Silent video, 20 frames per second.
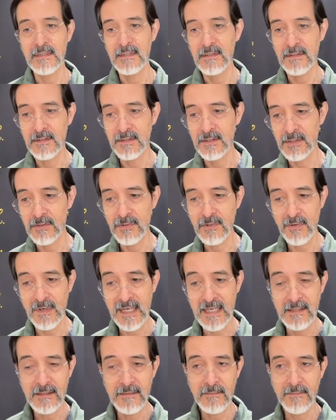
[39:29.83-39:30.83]
you know, the
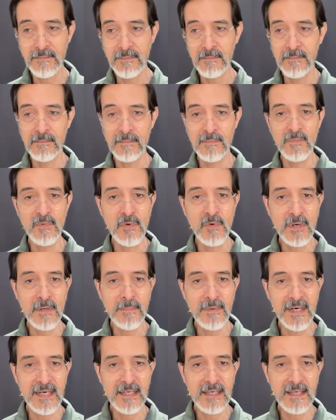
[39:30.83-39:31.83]
Ukraine war
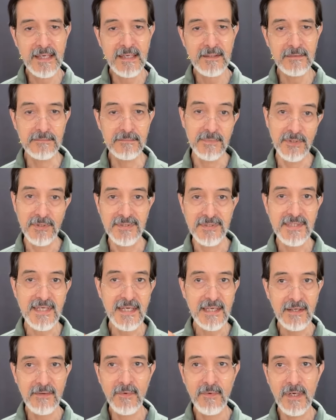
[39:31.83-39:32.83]
breakout or the
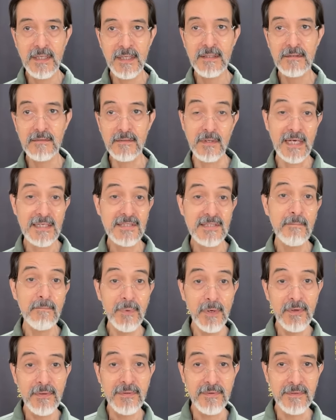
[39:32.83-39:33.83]
second one, or actually
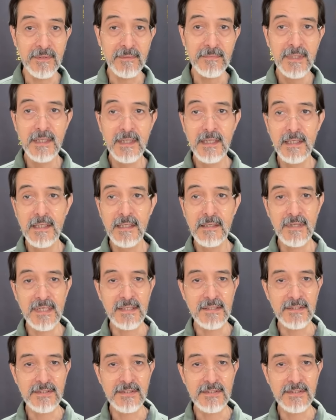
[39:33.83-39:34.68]
both of them, right?